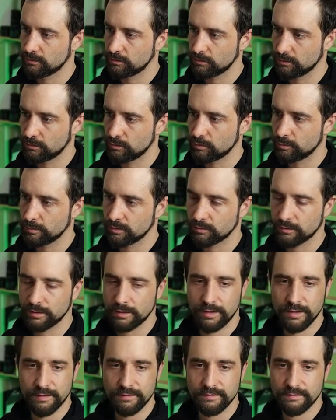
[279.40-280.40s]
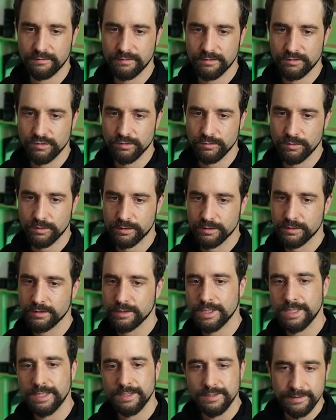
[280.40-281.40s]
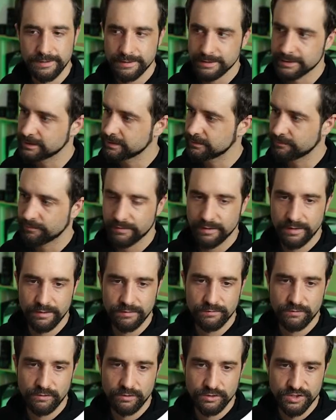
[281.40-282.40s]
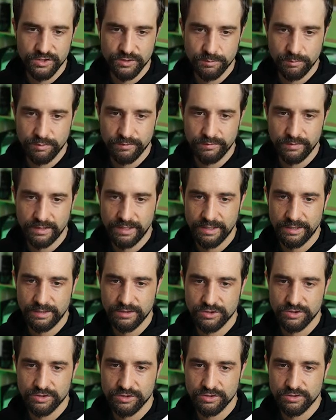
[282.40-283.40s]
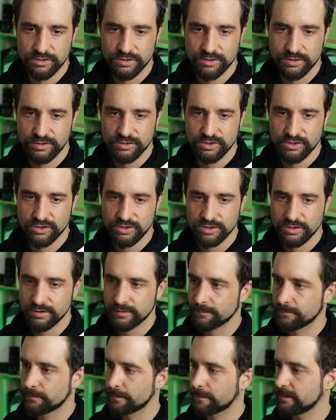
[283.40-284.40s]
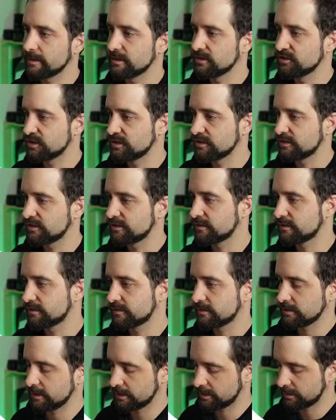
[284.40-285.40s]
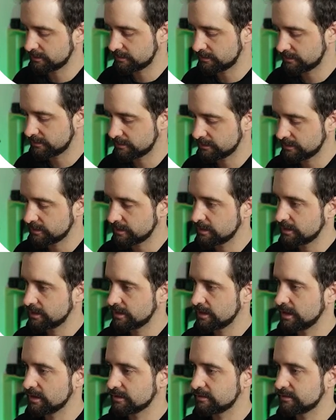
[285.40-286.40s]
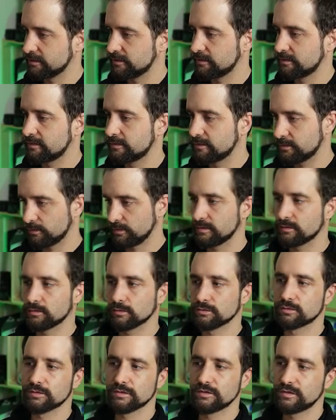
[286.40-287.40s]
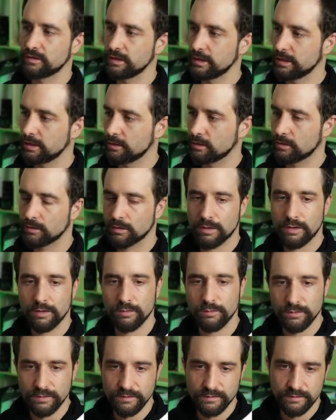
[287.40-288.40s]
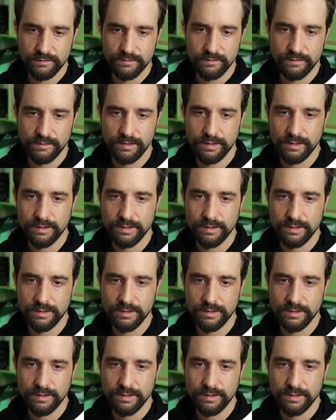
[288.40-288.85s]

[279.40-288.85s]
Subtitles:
to Mitwi. Yes, that should work. Then flush privilege just and exit with Ctrl+C or with